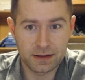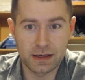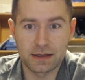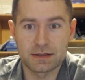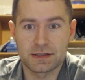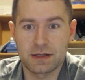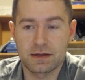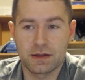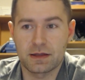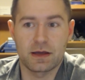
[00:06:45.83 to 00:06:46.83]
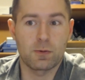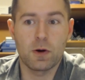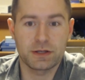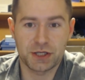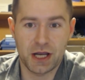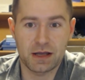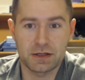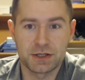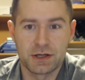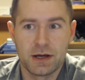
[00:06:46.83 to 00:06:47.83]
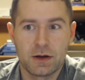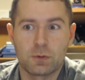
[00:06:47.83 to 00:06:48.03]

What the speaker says: things that they want change.